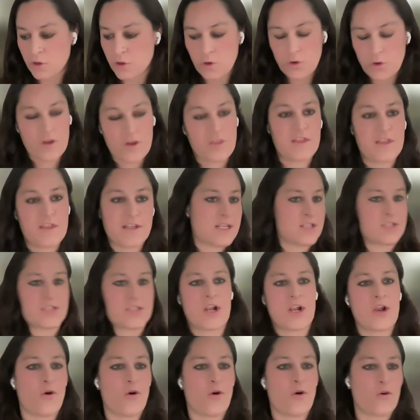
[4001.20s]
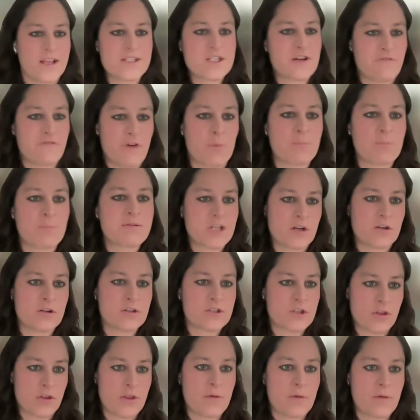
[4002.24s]
look, this is the long list of
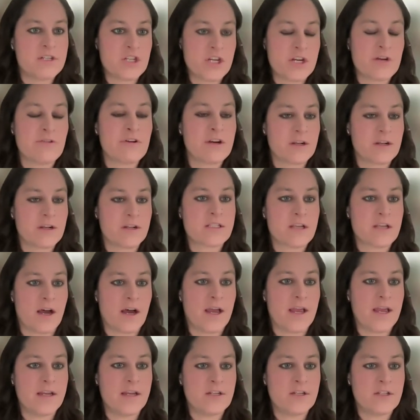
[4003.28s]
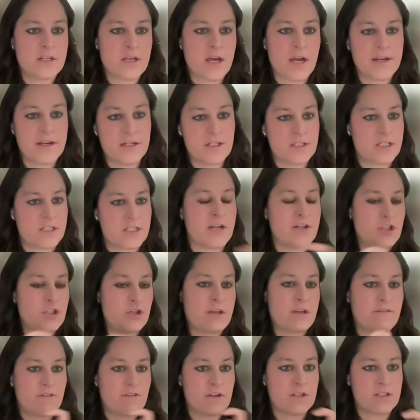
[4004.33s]
obstacles on the material side. And instead
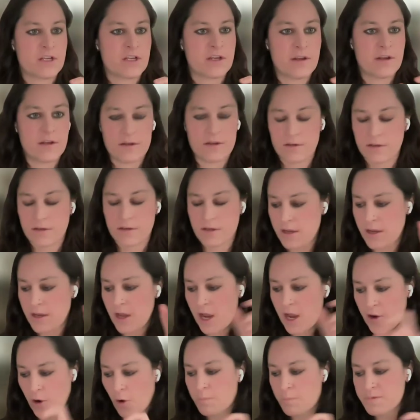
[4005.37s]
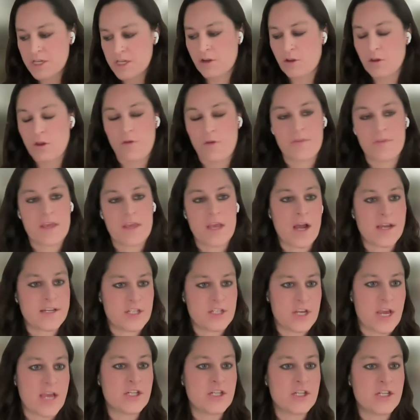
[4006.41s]
you give us an obstacle on the
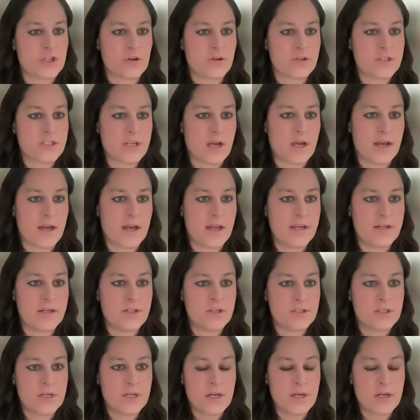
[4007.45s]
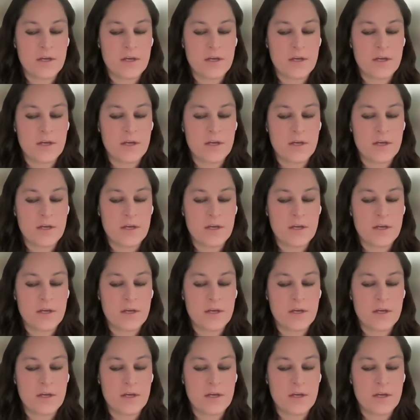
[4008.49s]
ideational side.